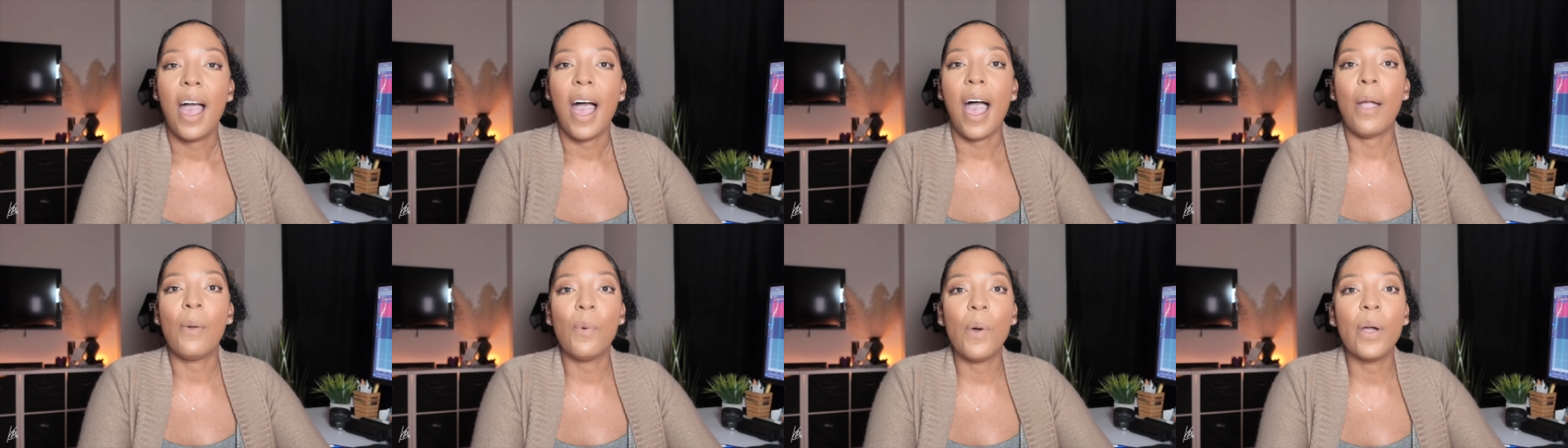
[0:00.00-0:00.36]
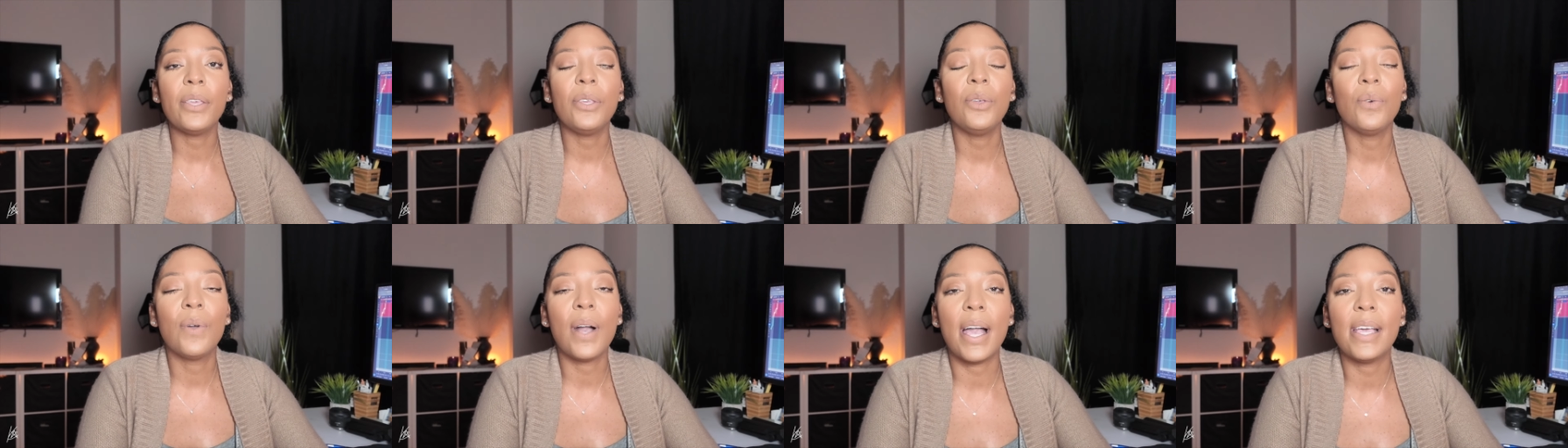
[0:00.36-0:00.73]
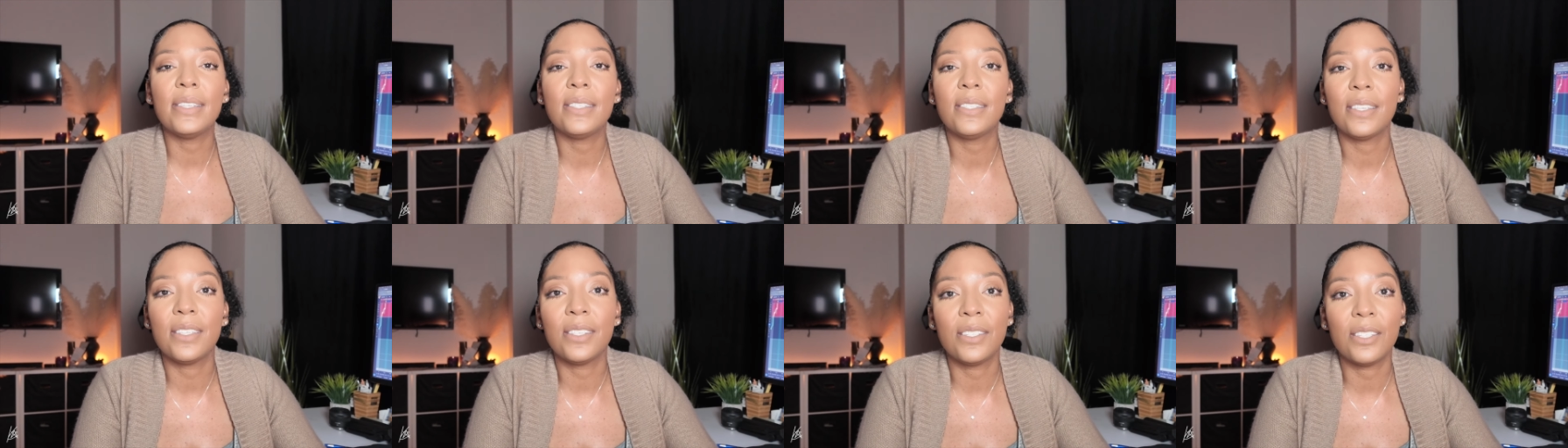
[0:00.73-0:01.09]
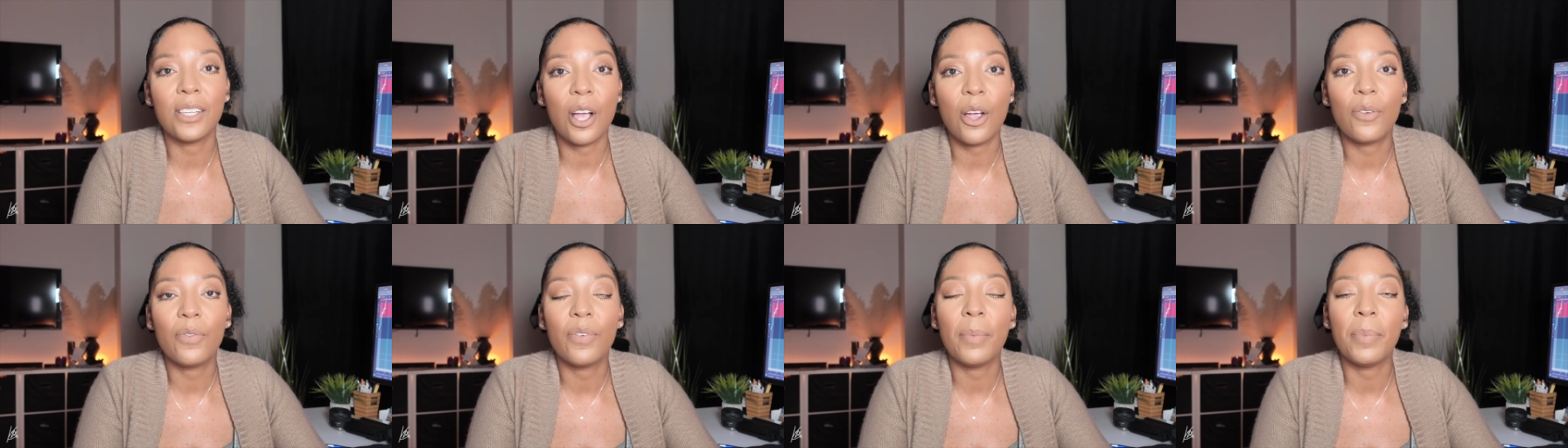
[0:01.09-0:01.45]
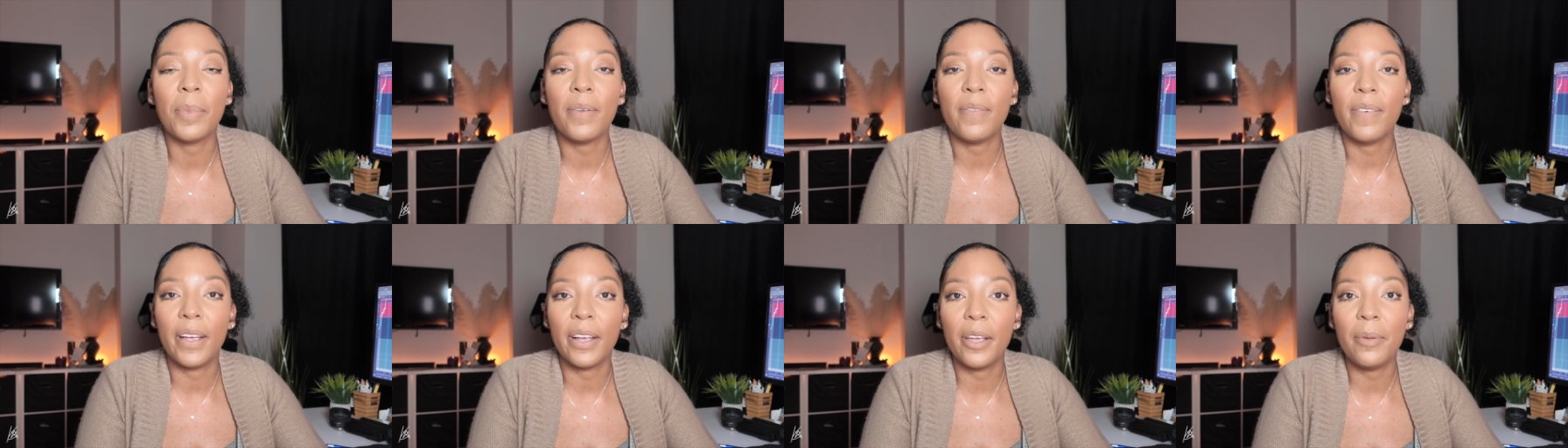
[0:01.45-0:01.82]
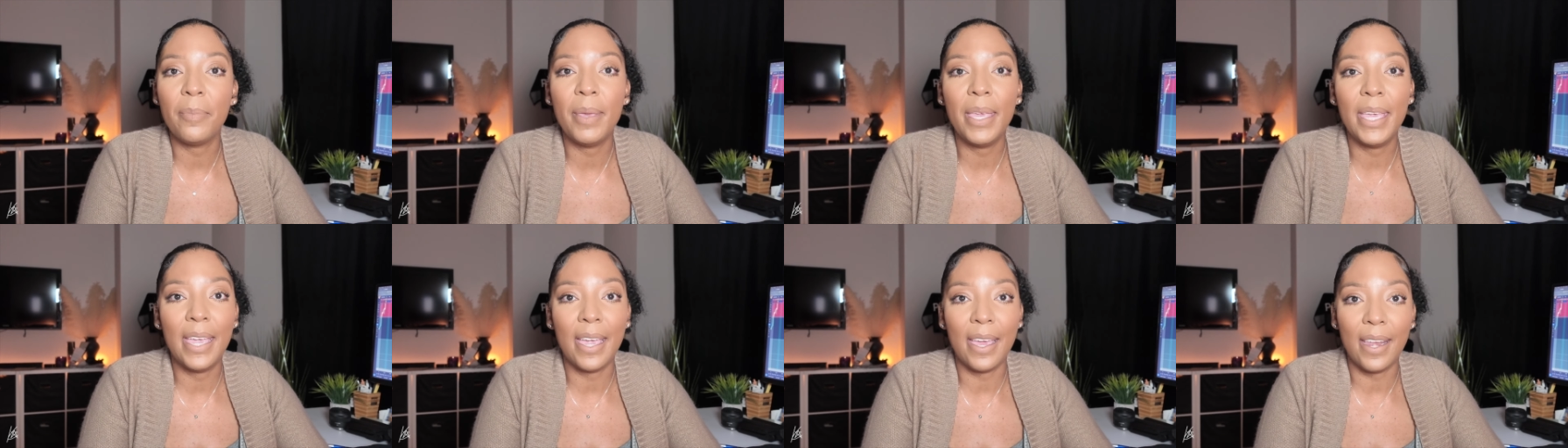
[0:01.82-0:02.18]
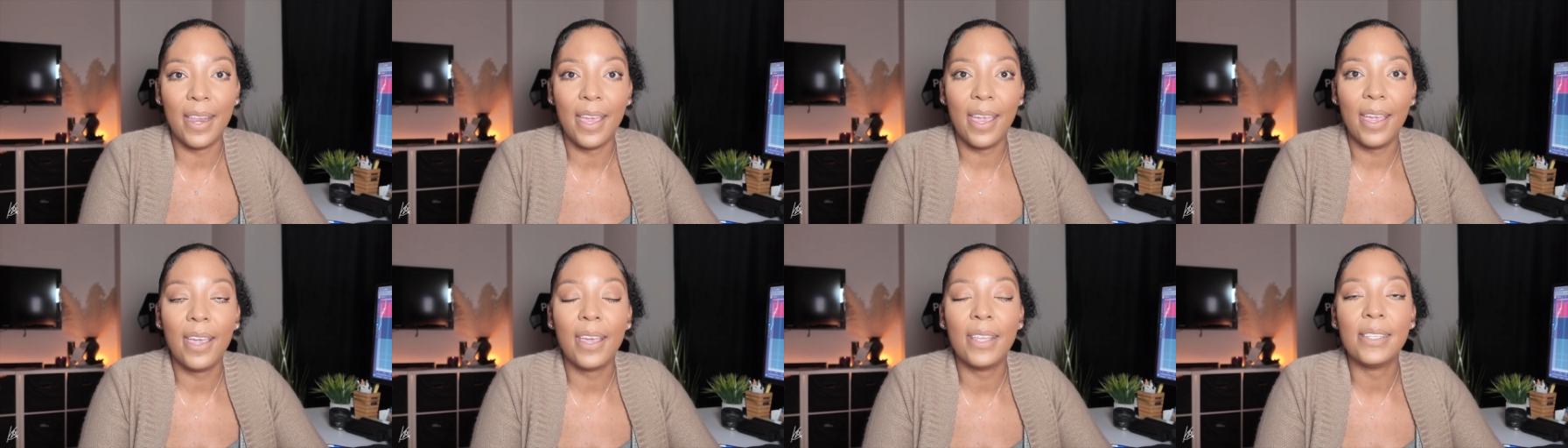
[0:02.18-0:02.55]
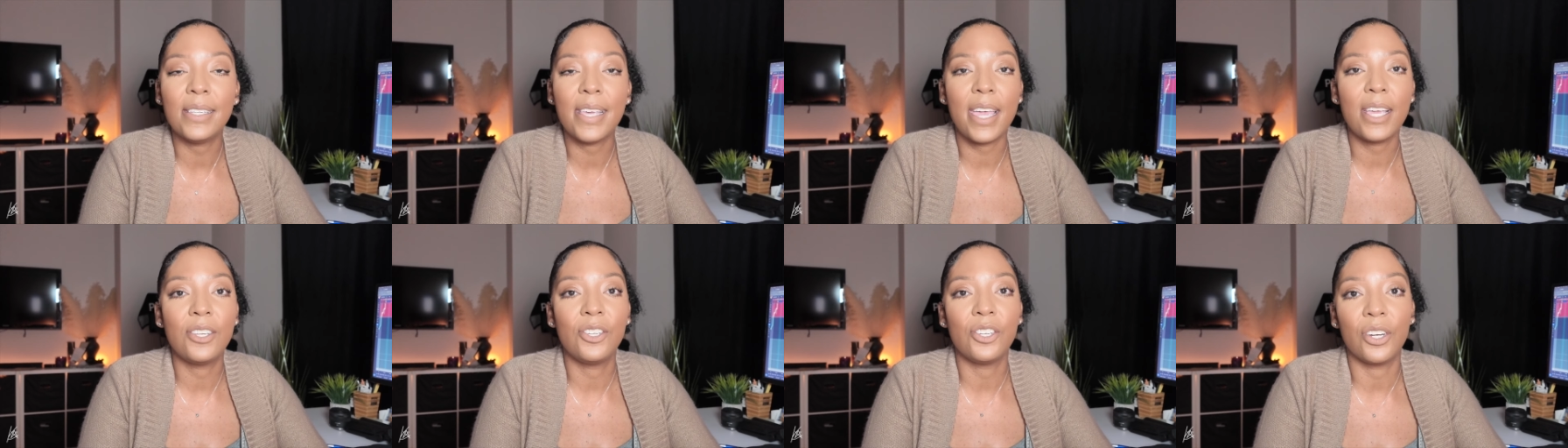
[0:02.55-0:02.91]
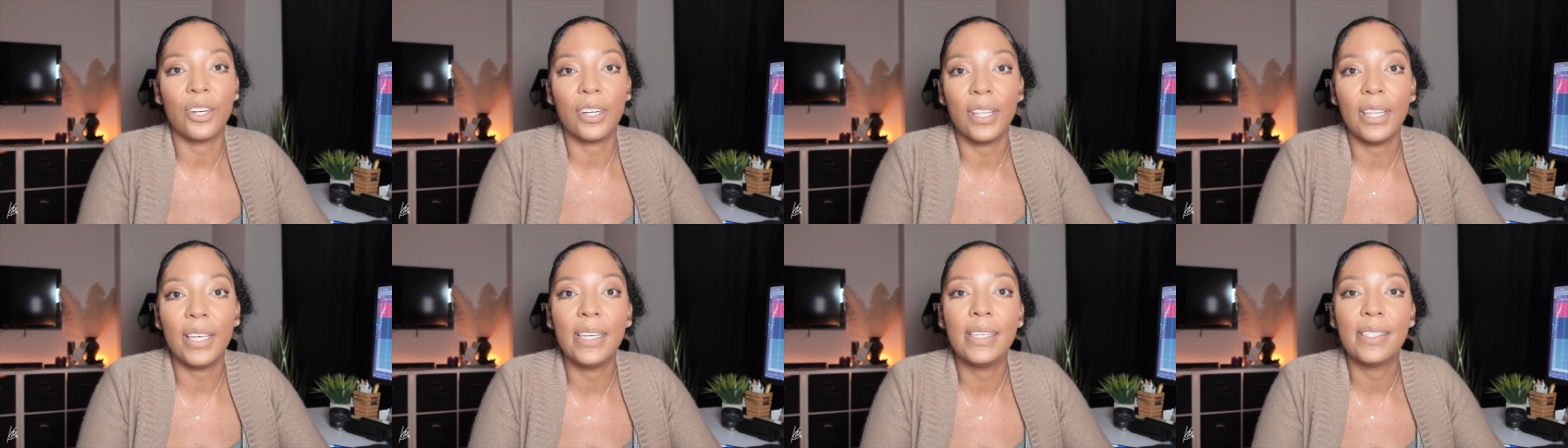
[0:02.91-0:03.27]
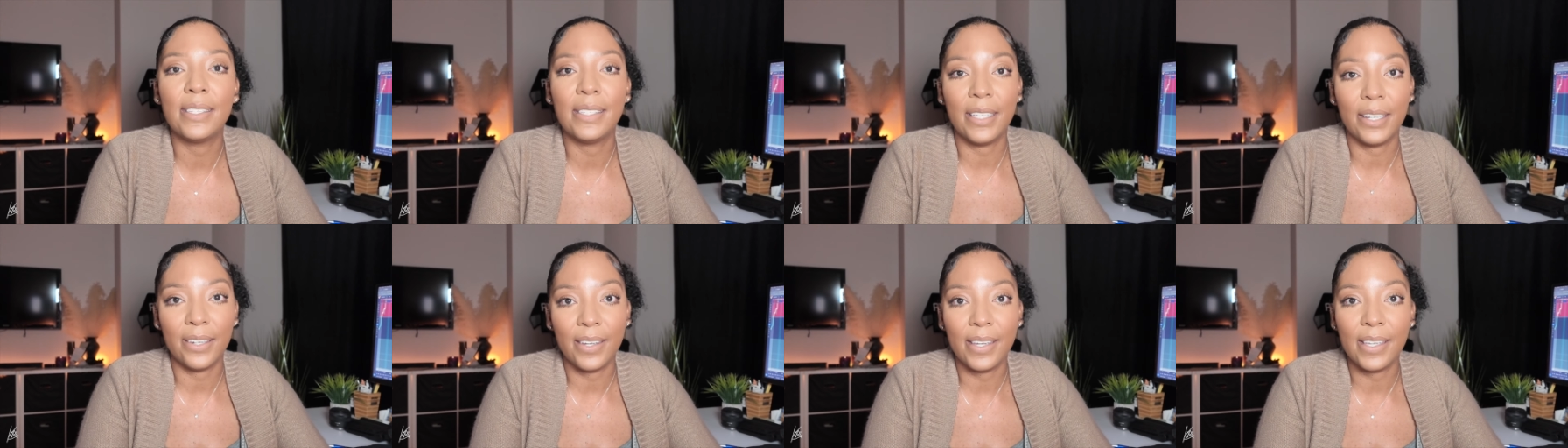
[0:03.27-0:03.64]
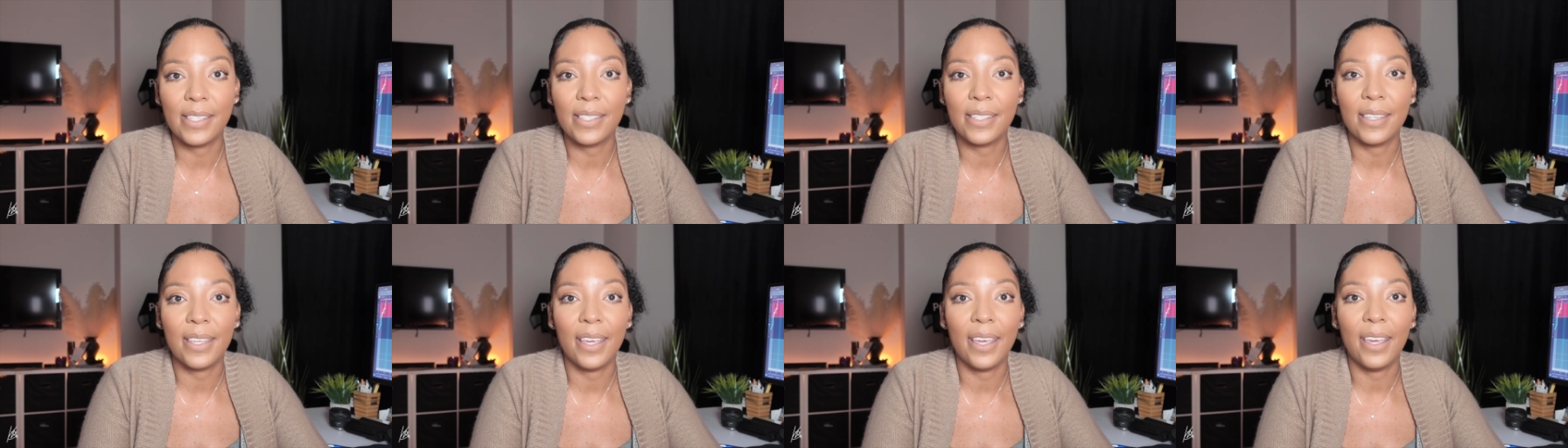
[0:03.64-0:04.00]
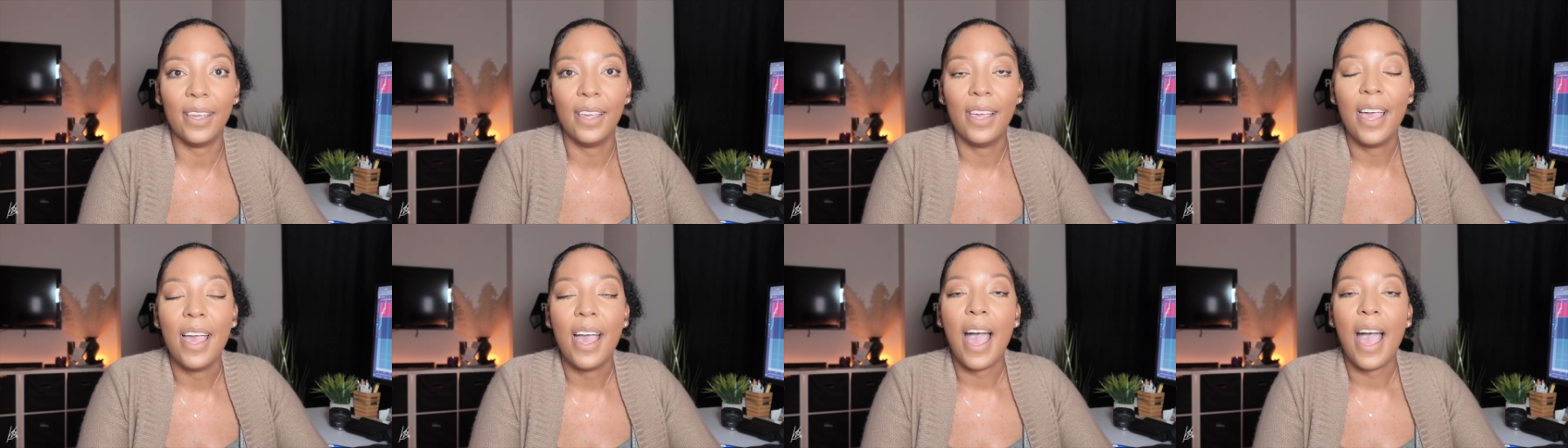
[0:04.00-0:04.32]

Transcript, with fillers: I want you guys to start from the very beginning and take journaling seriously.